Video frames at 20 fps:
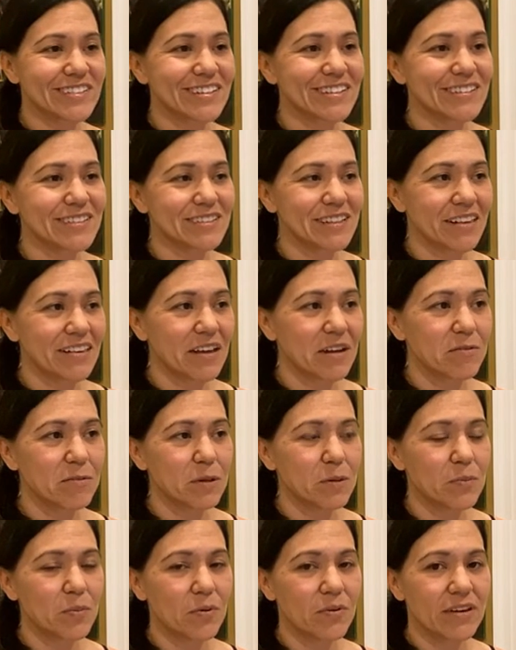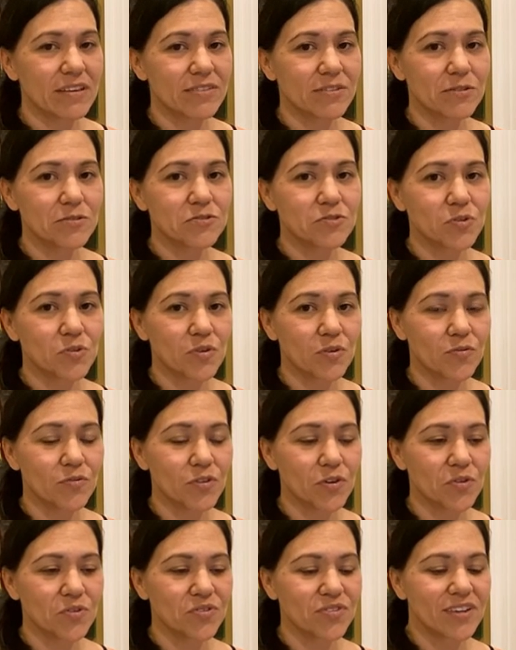because a lot of people get those two
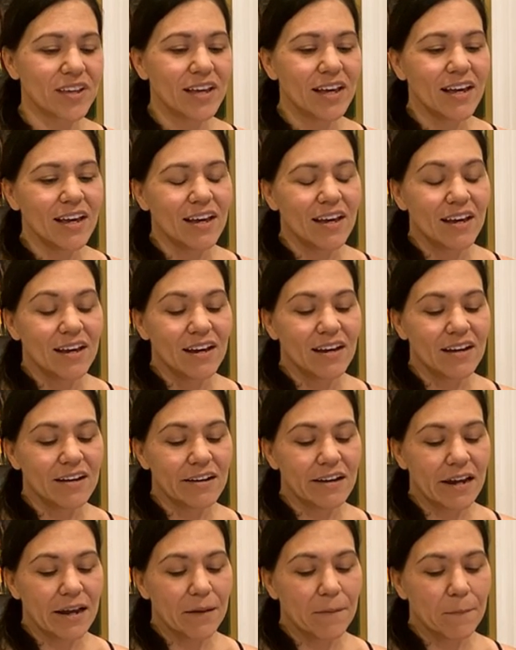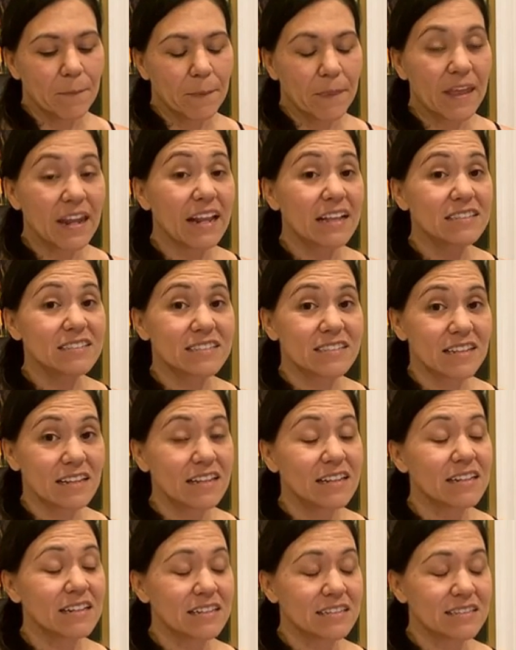confused. All right, and it's
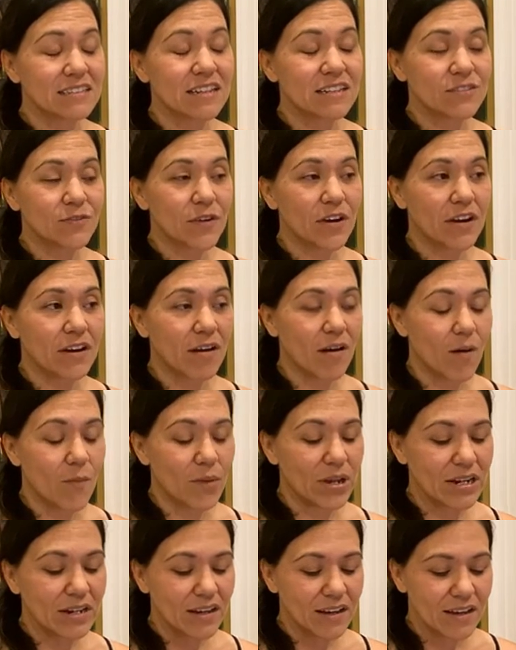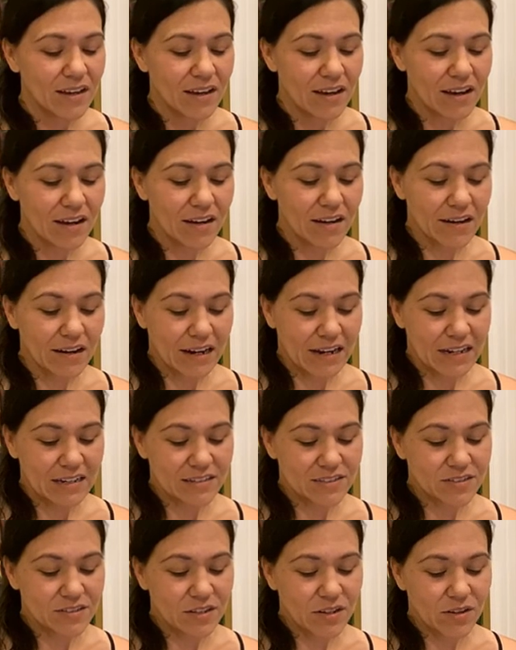it's, it's very common. All
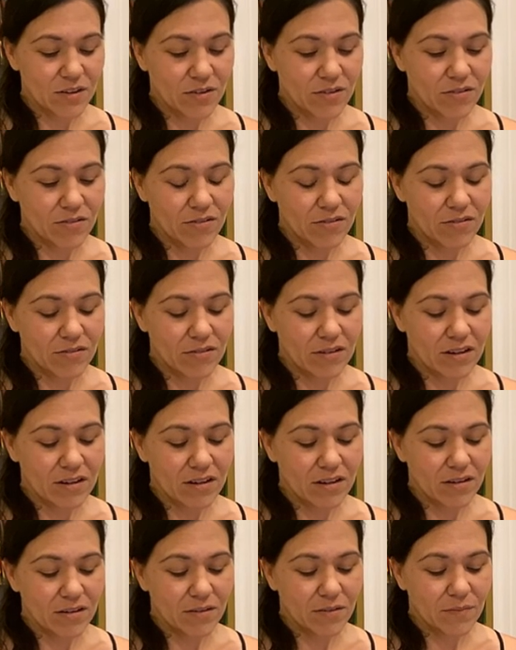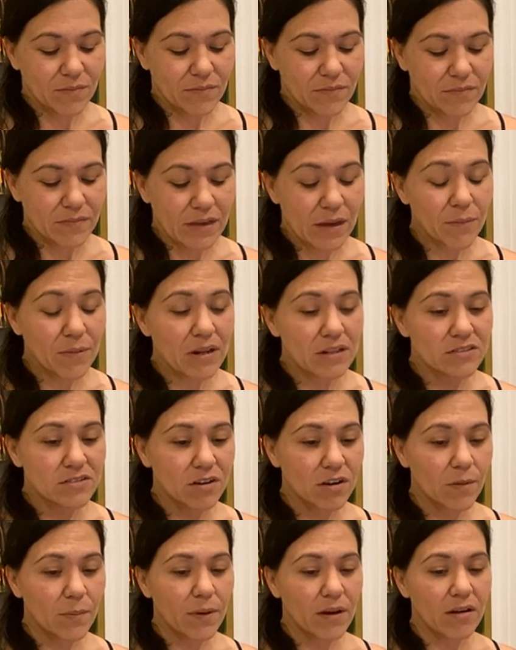right, so um, I'm going to
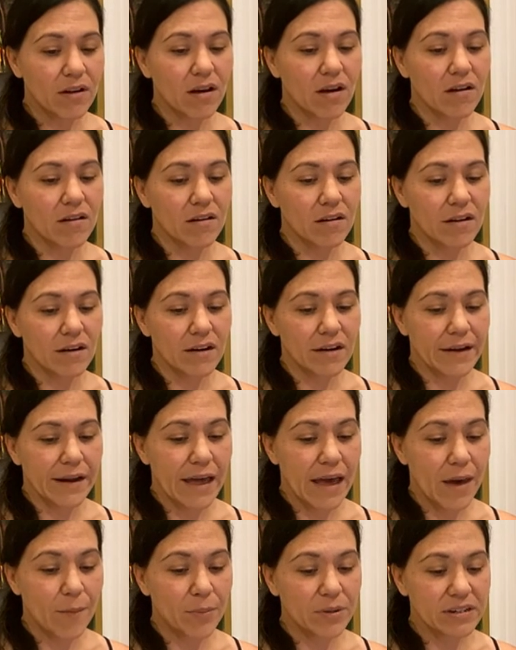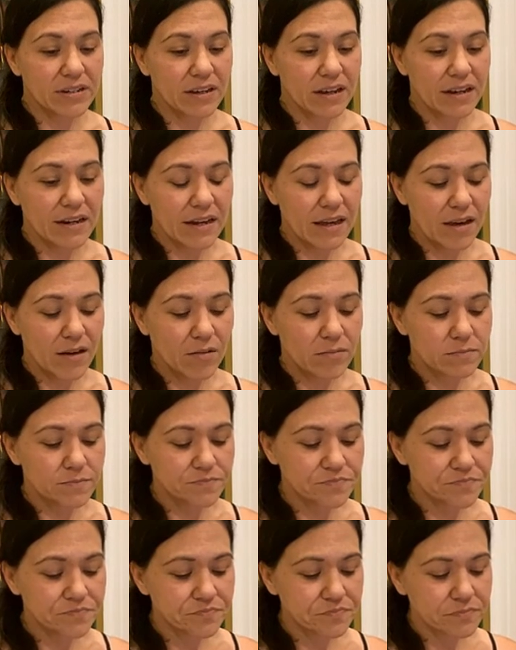talk about hunger and appetite now.
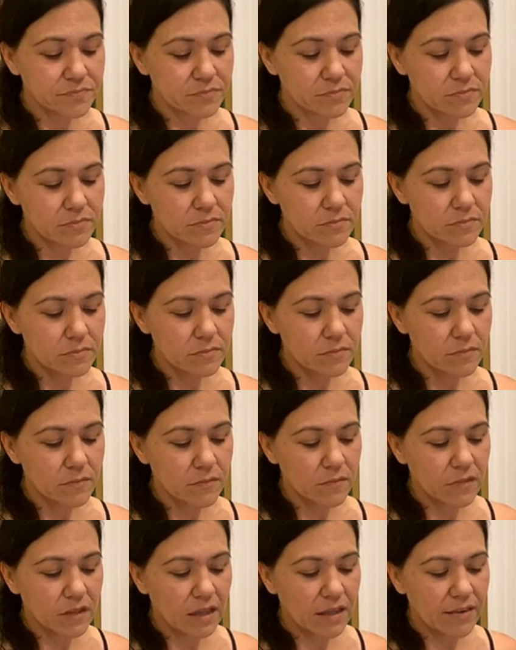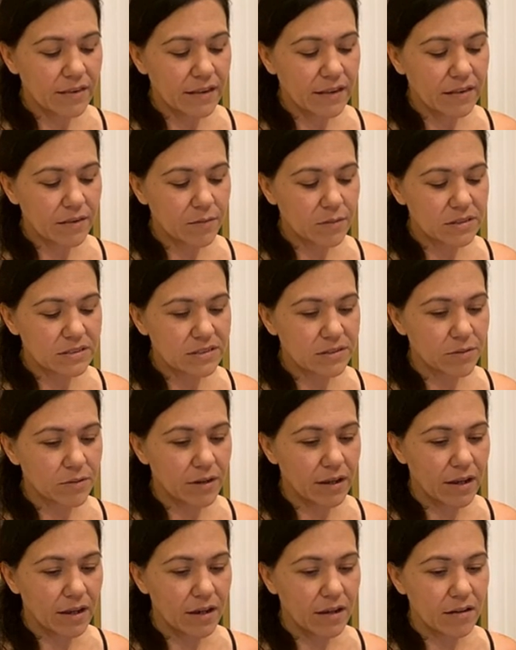And then let me see what
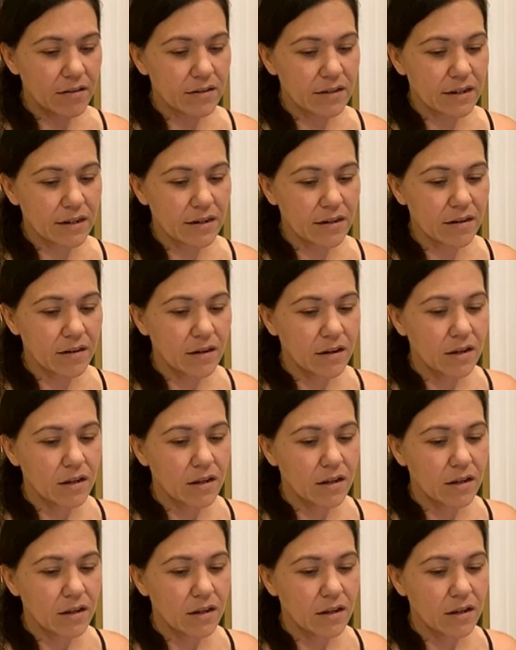I got here.